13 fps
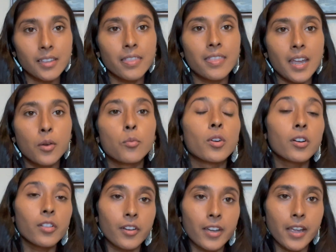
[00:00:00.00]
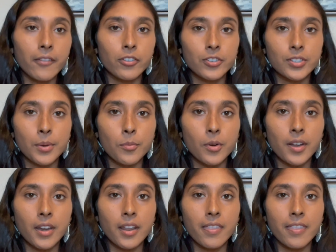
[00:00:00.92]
they were looking for someone